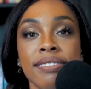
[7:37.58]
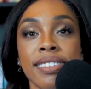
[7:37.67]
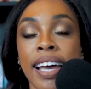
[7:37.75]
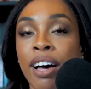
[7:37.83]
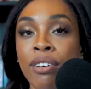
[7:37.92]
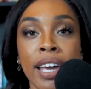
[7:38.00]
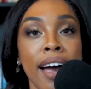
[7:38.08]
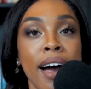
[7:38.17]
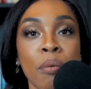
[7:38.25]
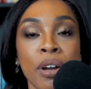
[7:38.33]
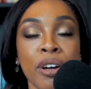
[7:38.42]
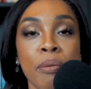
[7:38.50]
hell yeah, I
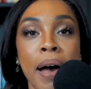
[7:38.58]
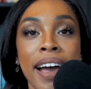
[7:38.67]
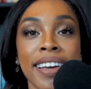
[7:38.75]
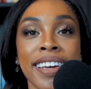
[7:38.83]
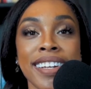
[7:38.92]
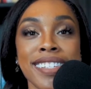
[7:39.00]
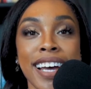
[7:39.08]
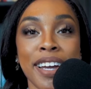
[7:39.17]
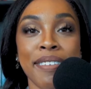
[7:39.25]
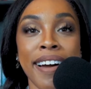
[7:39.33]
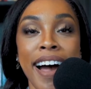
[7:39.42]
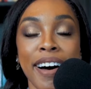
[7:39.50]
want to go back and get a
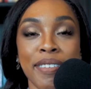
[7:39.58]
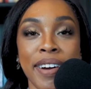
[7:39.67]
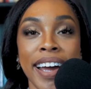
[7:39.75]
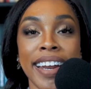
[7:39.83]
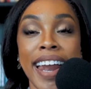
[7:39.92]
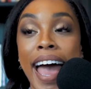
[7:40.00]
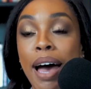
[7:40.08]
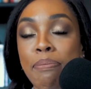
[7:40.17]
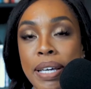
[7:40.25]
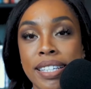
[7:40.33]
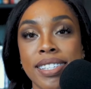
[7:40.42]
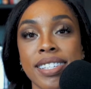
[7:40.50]
second round, right? It
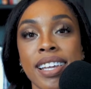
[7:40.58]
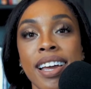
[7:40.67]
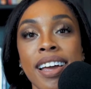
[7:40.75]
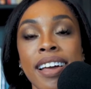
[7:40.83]
happens.